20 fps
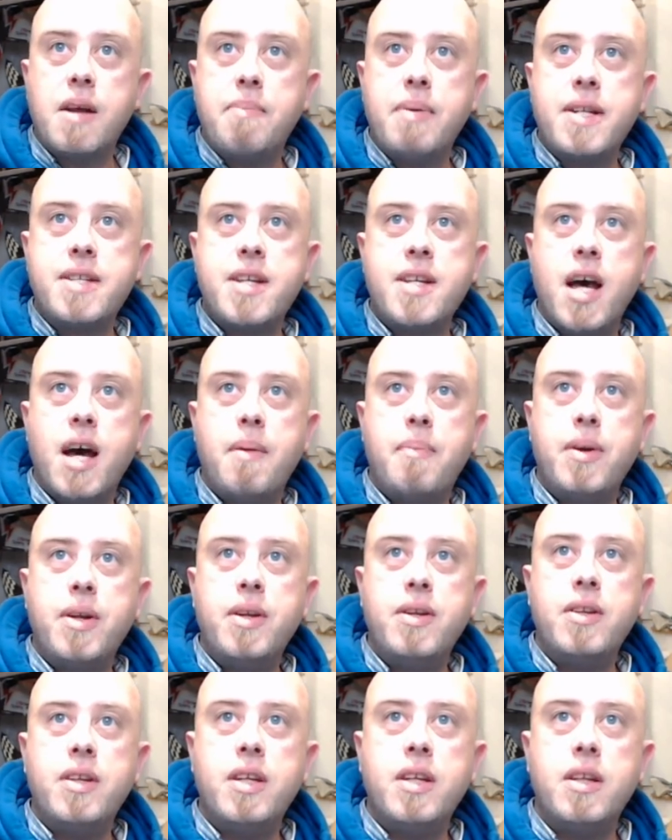I picked it up
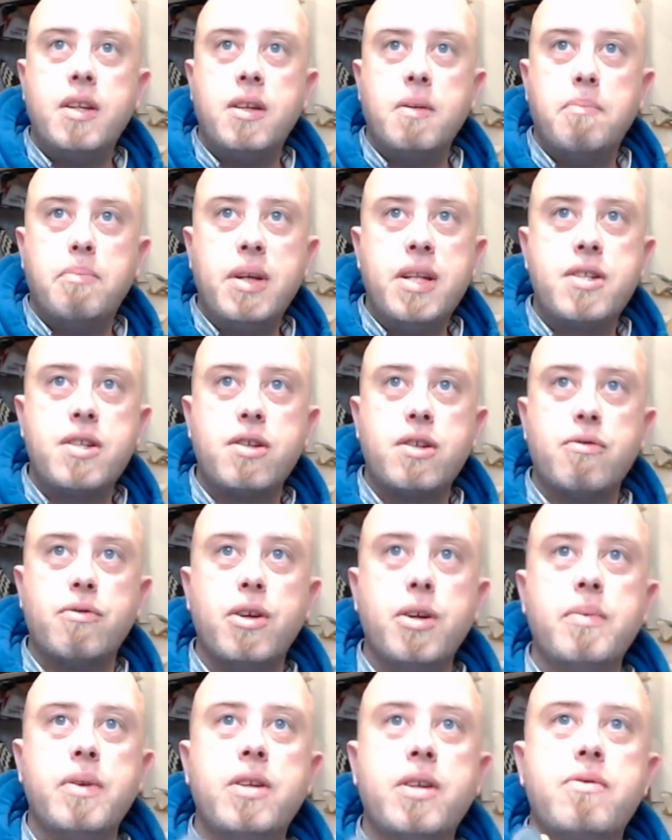in the beta
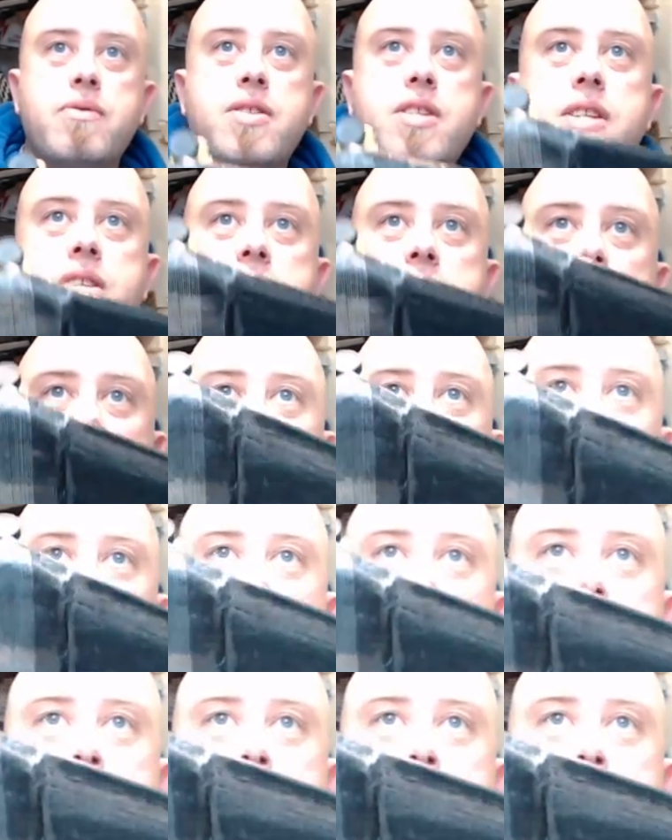group, and you'll see it's got a funny